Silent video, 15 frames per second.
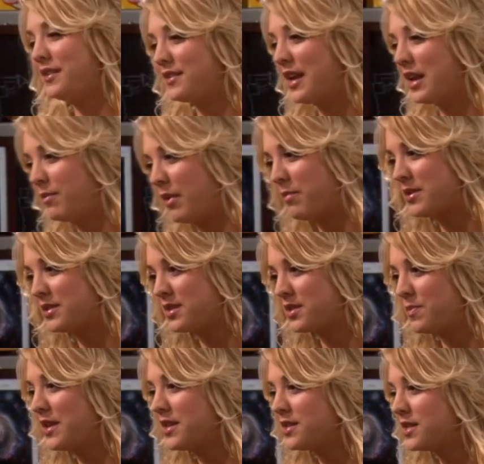it's none of my business,
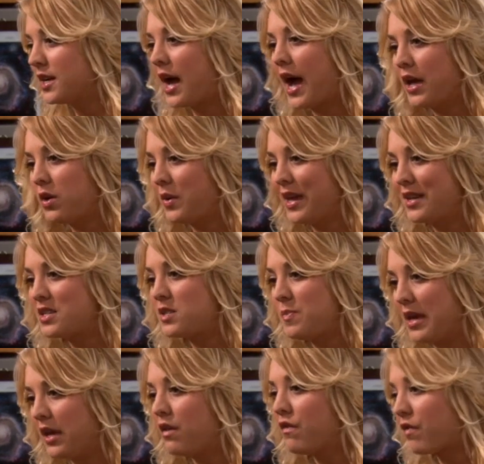but isn't a guy who can't
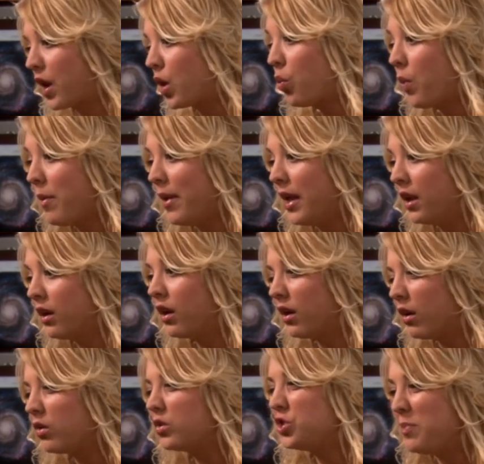speak in front of women
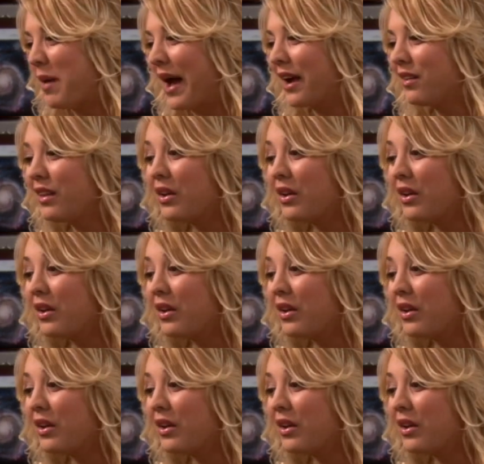gonna hold you back a